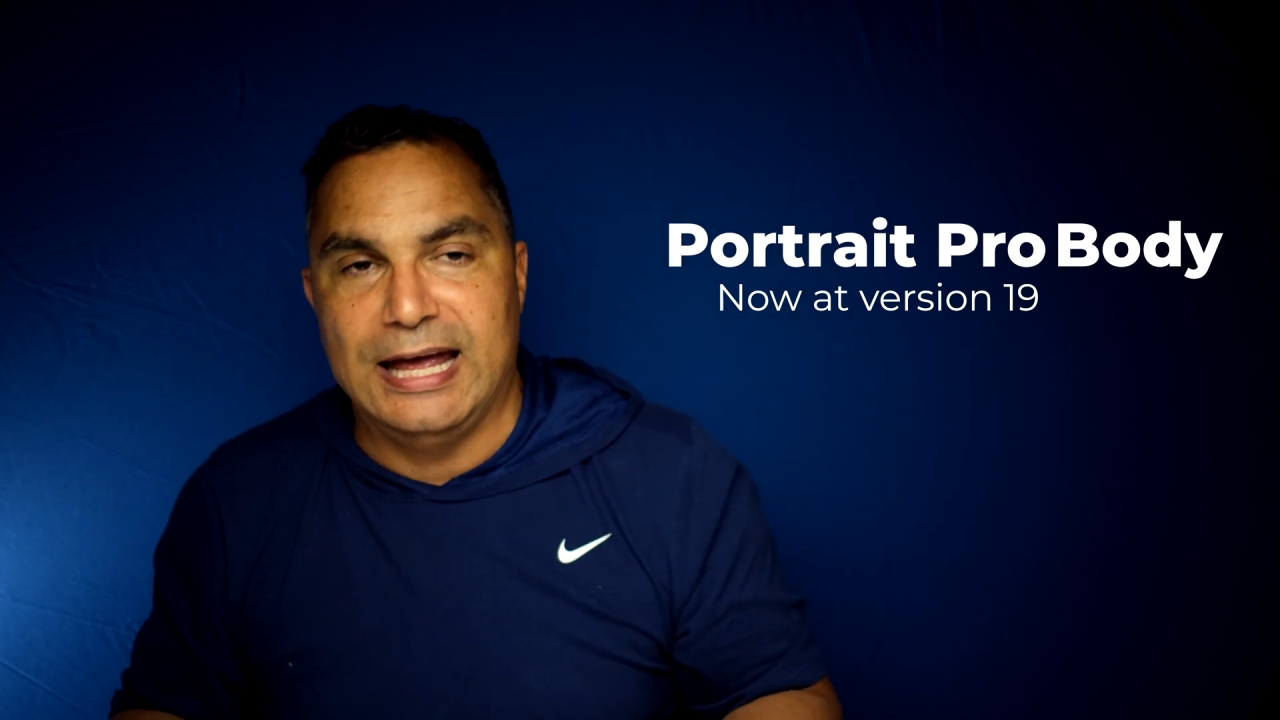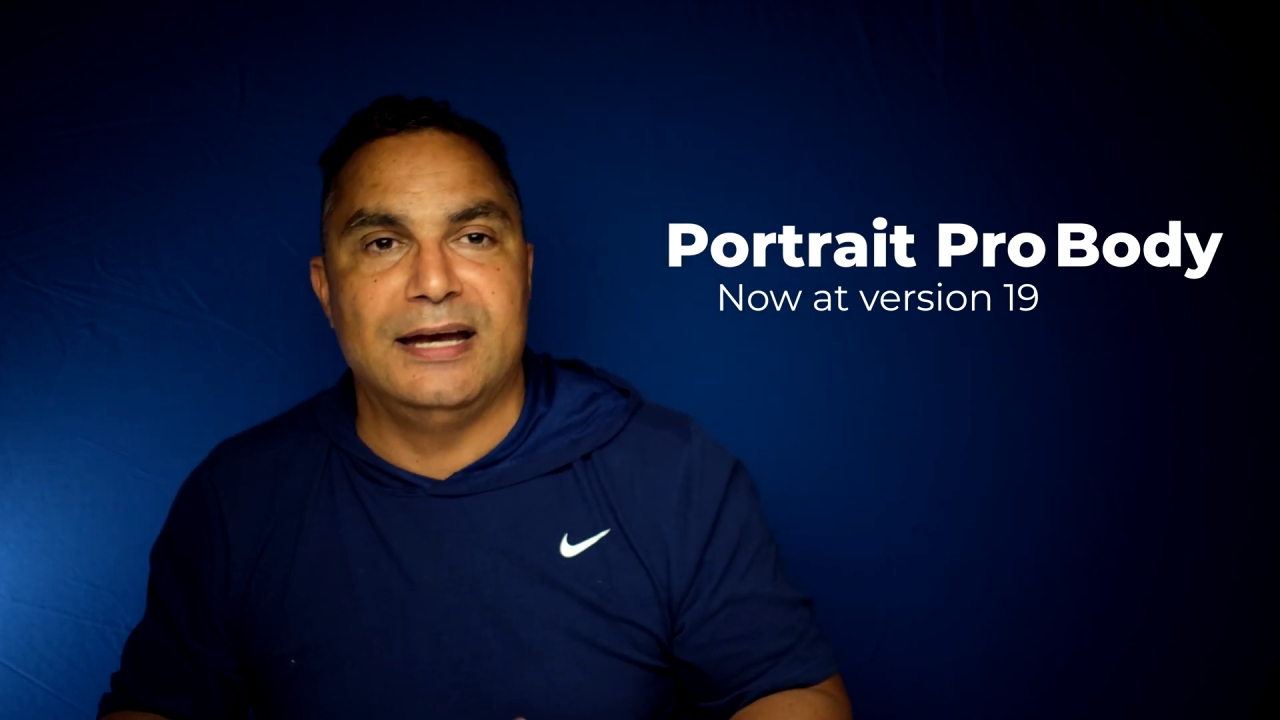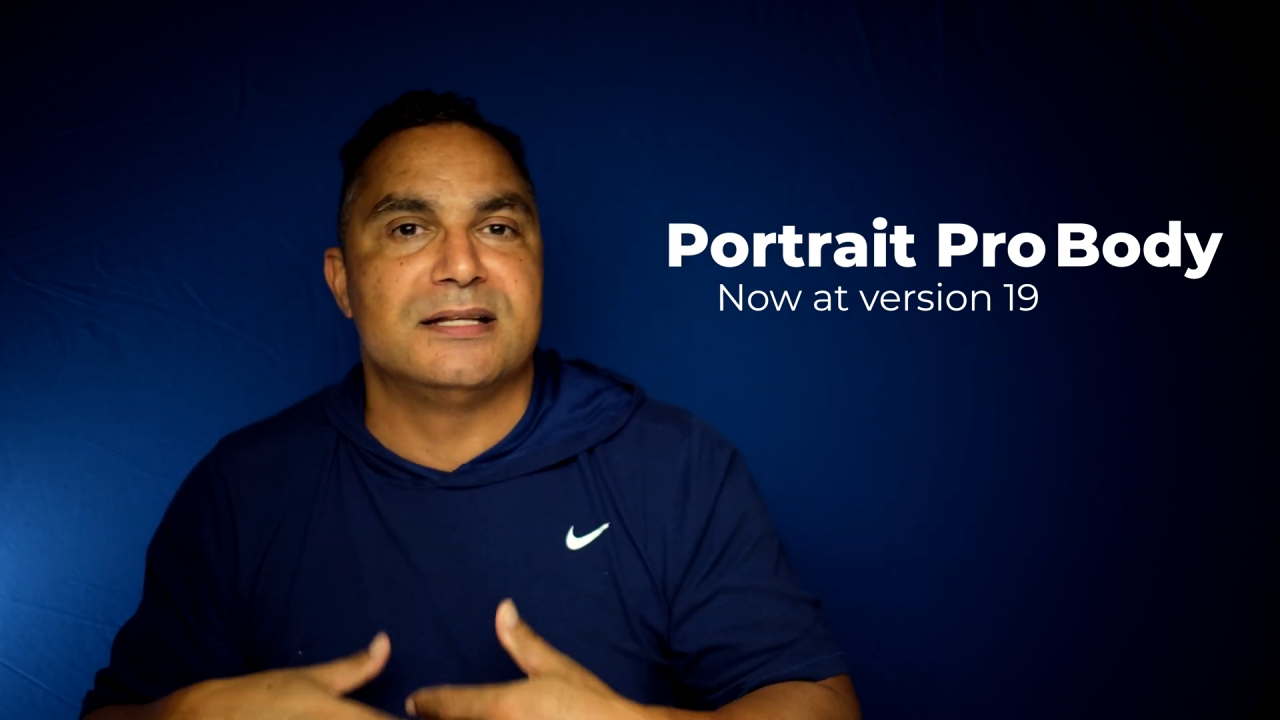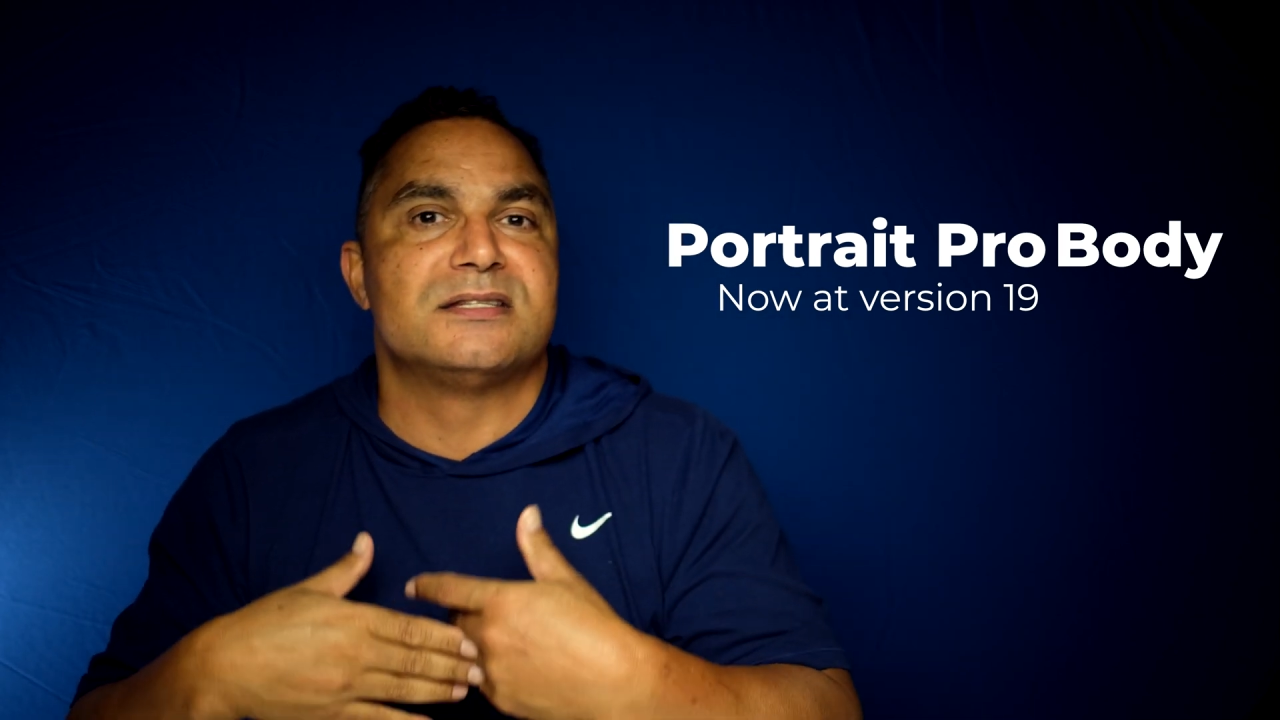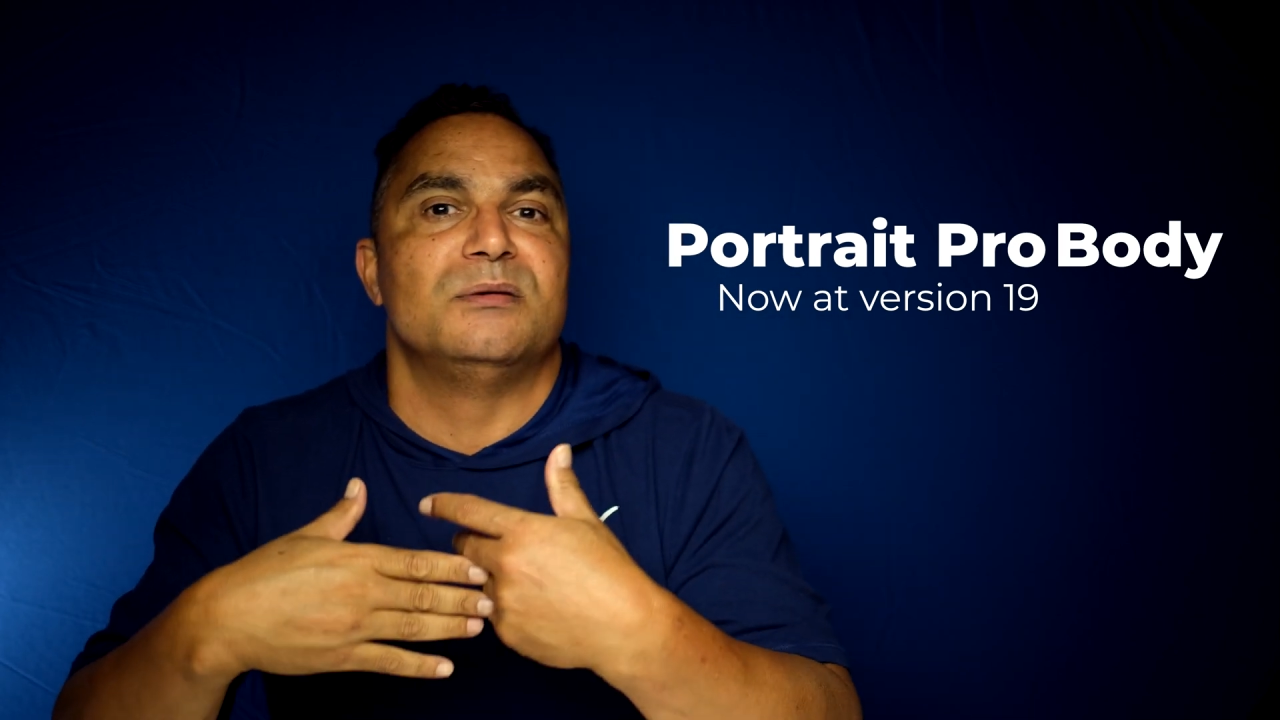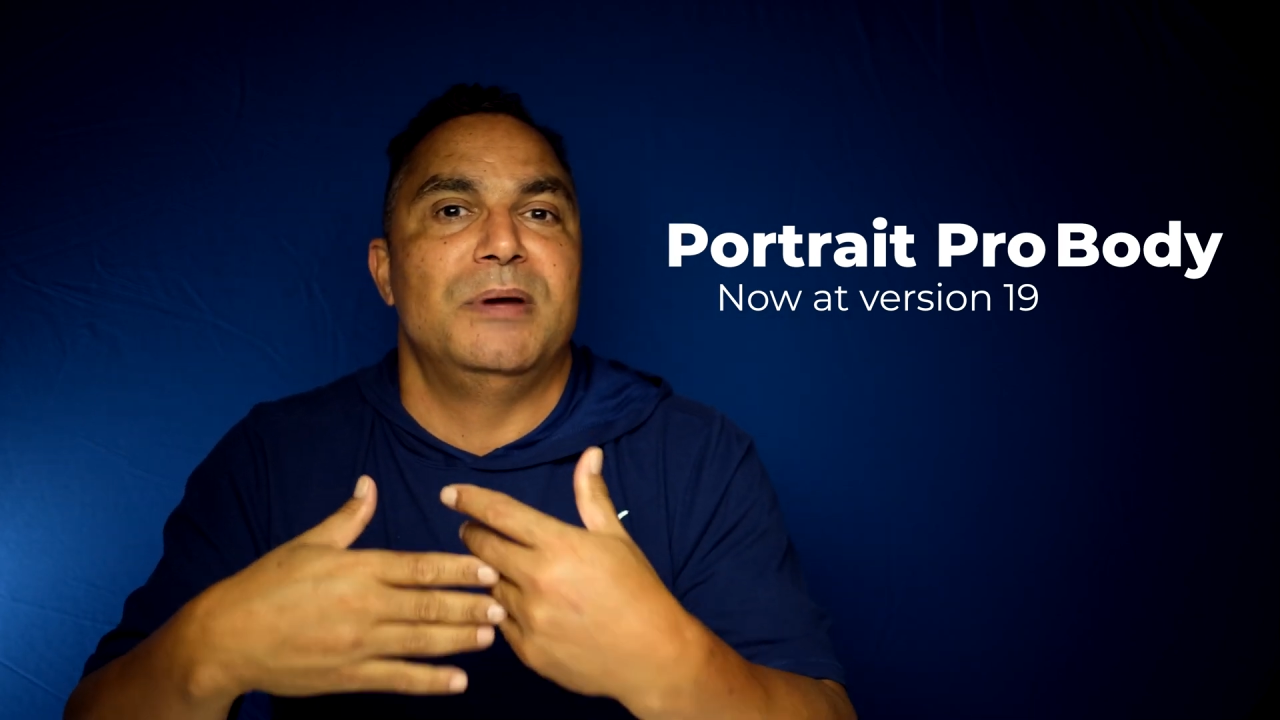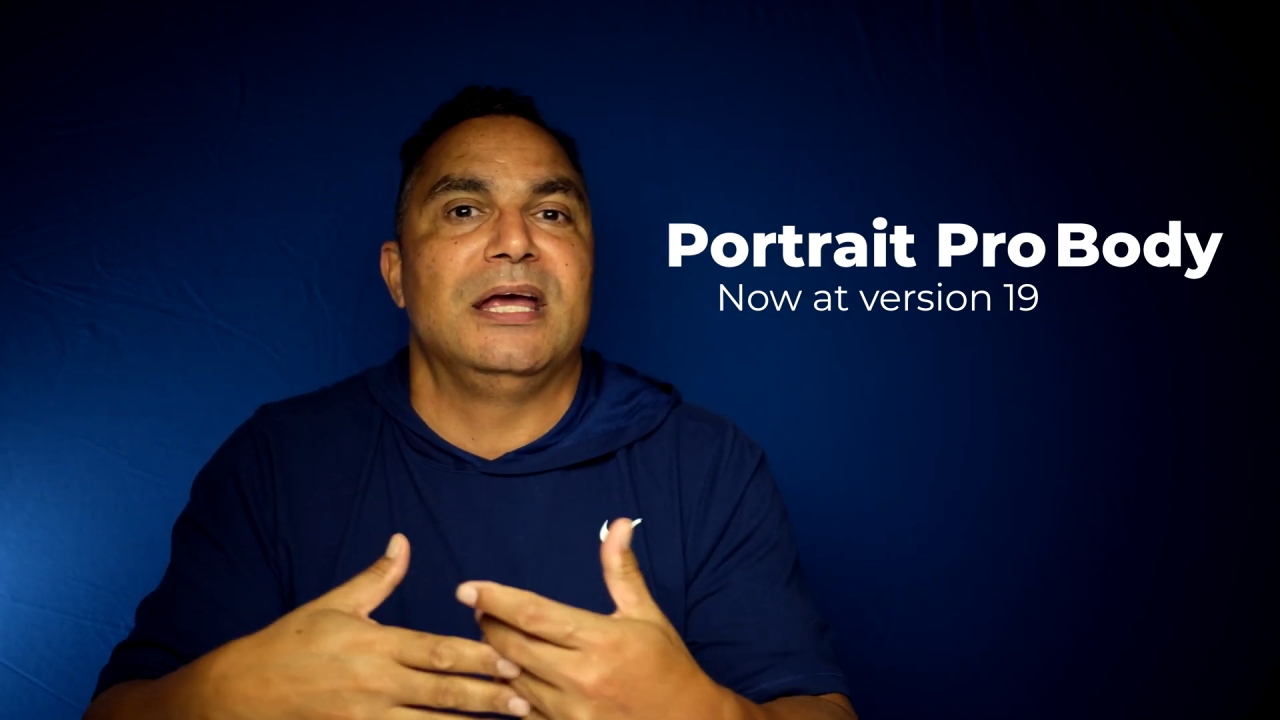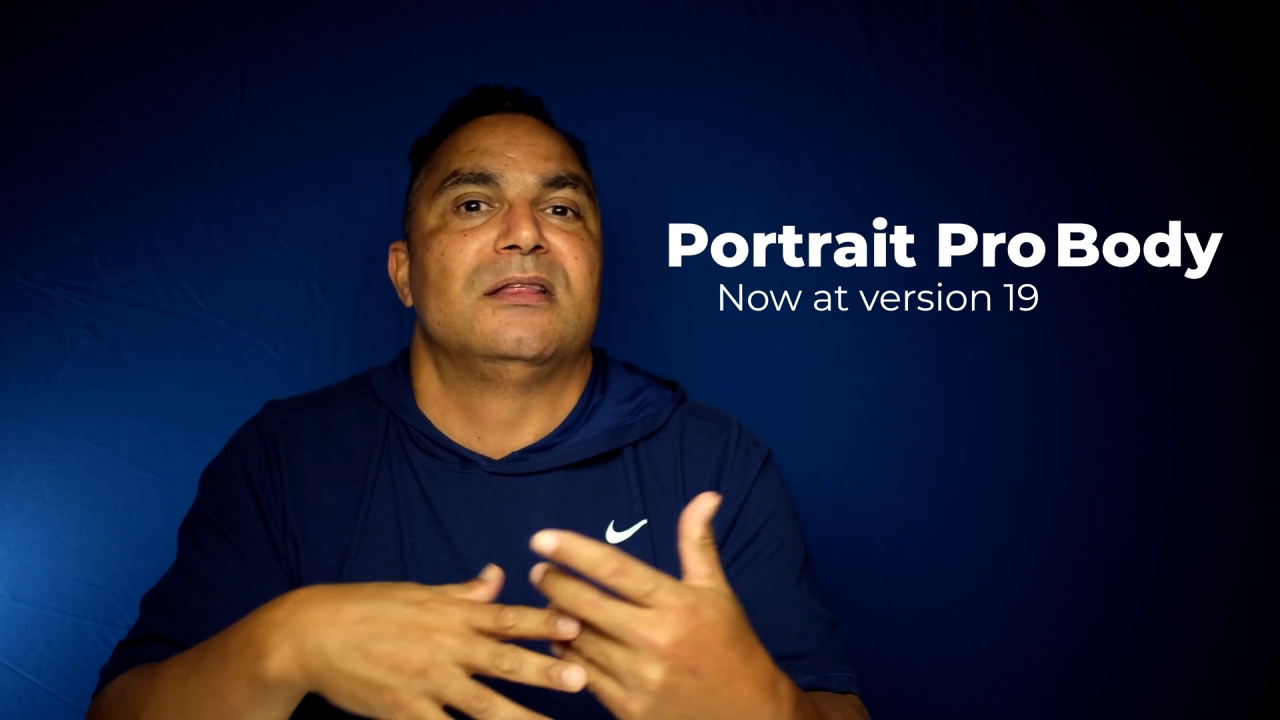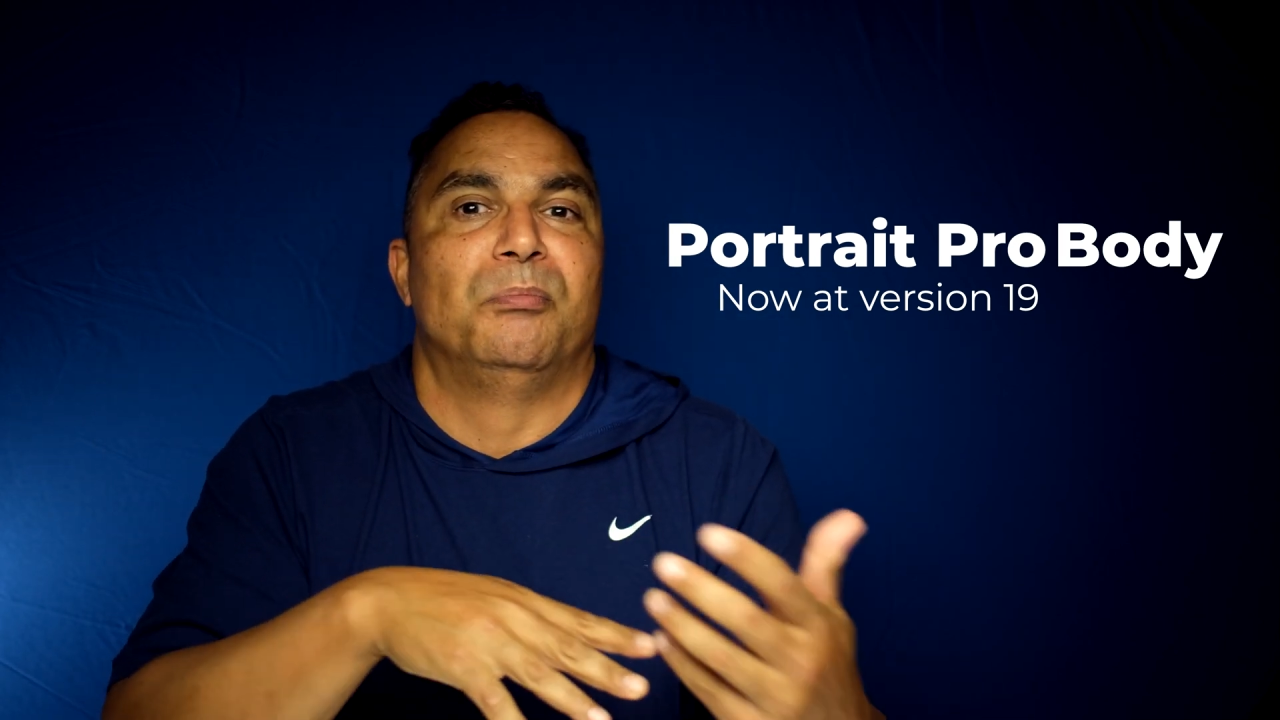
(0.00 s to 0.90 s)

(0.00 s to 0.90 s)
edits to make